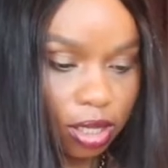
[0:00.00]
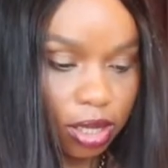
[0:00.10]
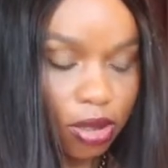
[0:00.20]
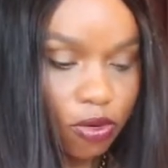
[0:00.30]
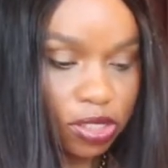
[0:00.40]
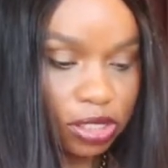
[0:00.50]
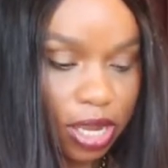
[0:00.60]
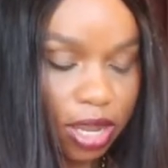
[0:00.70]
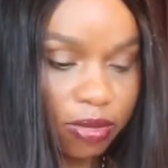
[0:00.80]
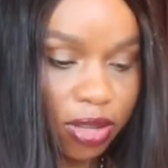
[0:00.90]
I was
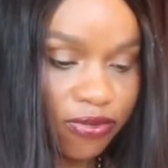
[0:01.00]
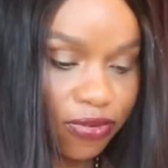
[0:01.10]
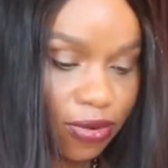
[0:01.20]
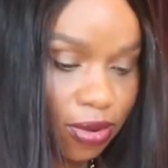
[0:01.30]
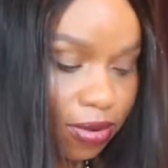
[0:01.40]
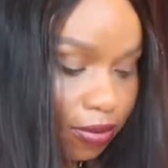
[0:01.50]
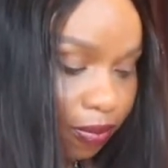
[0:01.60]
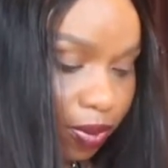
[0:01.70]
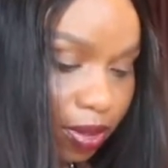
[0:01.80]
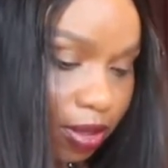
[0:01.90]
aiming for.
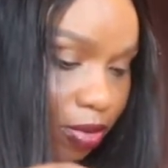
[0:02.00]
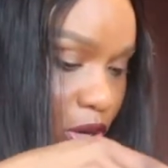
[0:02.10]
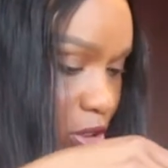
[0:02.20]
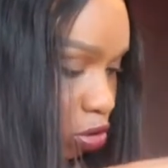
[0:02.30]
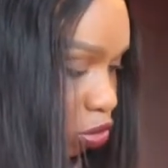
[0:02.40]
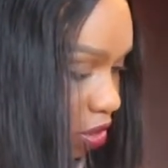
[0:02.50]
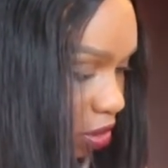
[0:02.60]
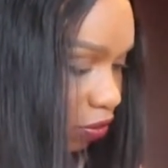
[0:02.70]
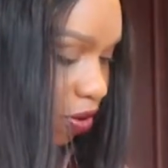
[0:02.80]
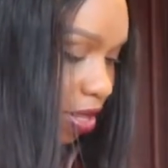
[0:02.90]
I'm going to
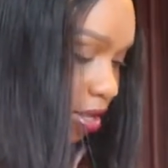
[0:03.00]
transfer